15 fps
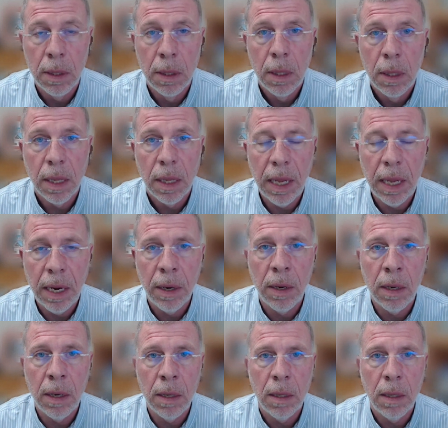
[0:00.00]

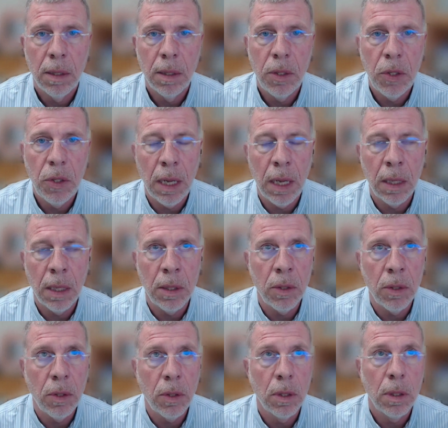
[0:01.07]
their
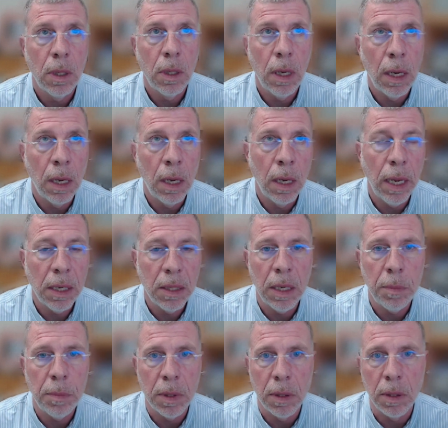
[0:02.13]
challenge uh,
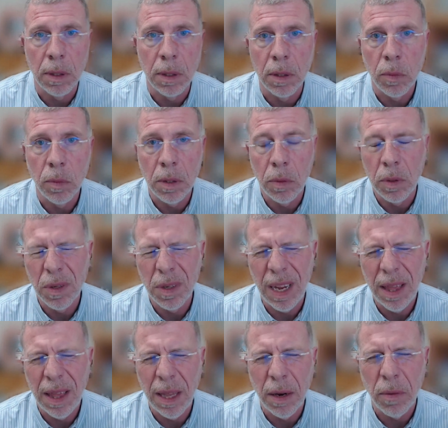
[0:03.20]
acceptances, which was I
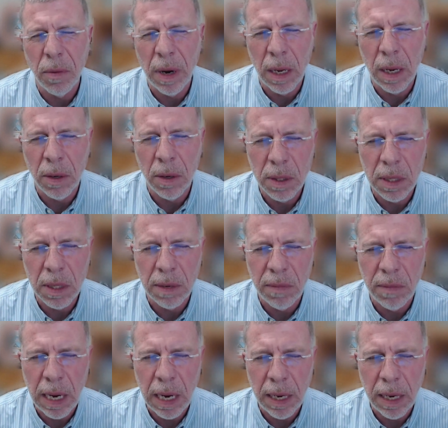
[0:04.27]
think around
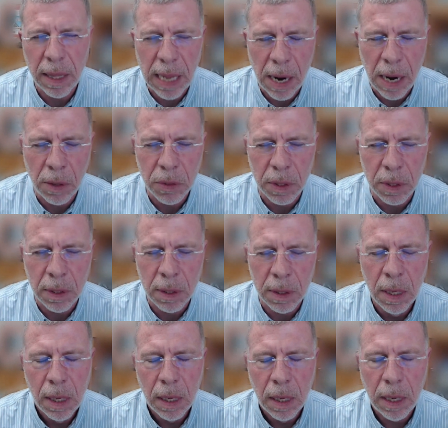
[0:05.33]
178,000
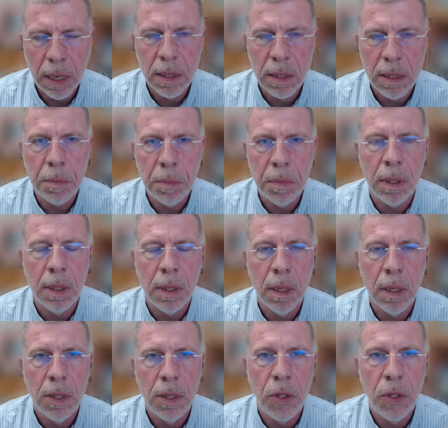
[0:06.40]
accepted
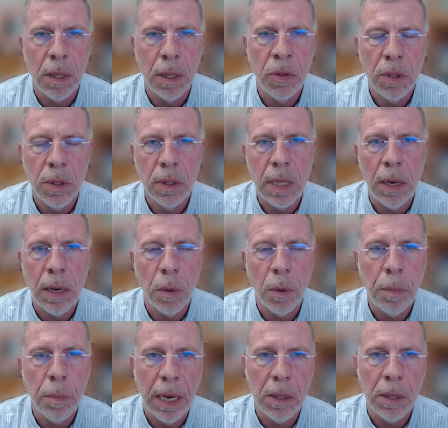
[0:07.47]
challenges that were
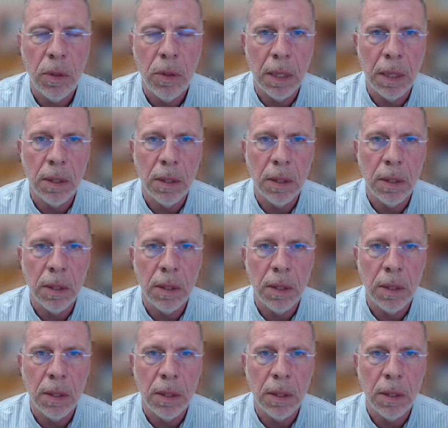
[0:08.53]
passed to us